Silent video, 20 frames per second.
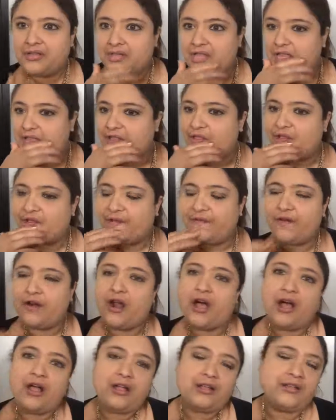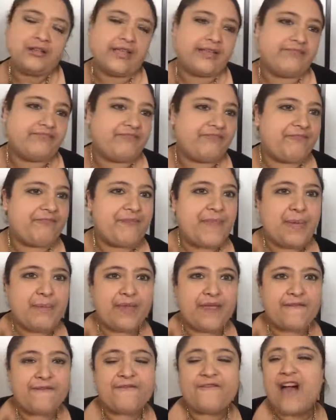Like look for all, like
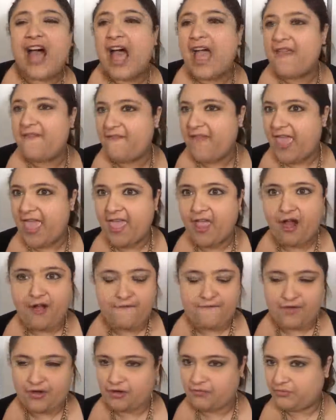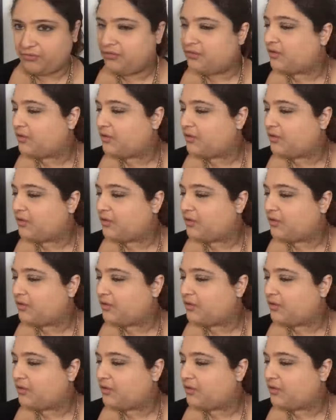maybe 5 AR verbs,